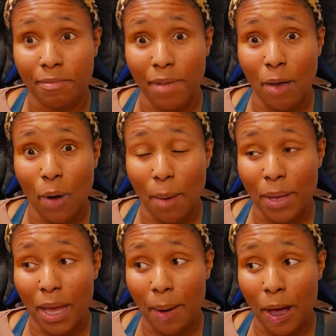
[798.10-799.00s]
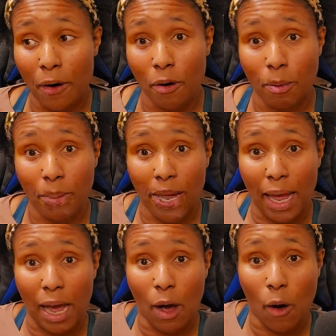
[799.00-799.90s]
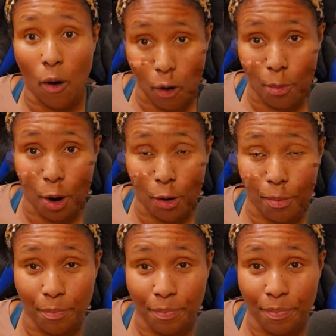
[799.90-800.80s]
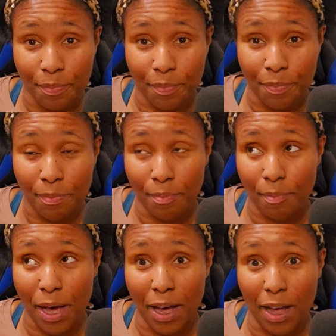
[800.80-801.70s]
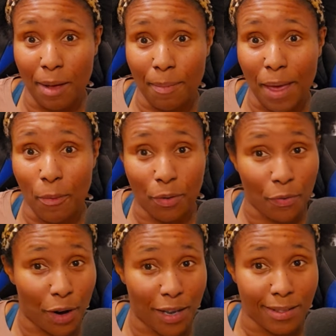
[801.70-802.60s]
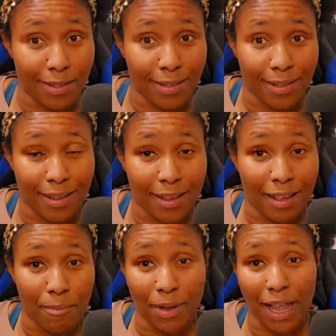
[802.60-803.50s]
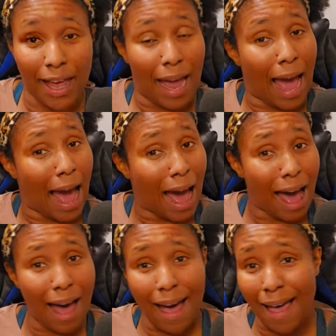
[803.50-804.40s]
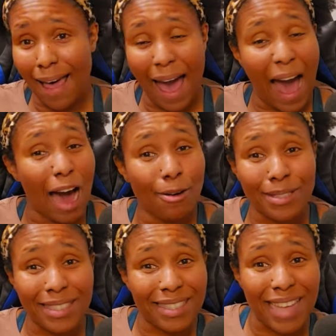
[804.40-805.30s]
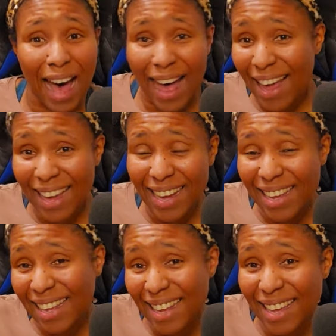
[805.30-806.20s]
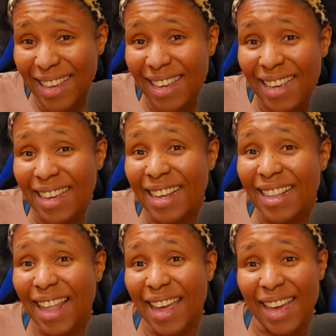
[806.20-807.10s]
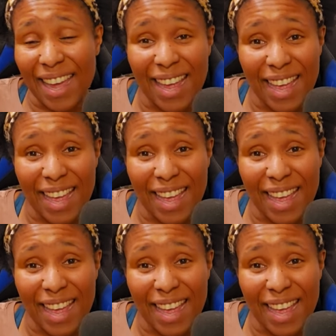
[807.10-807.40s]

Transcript: And when I mean I'm at home, I'm like home home. Um, and with friends. But like I uh, outside like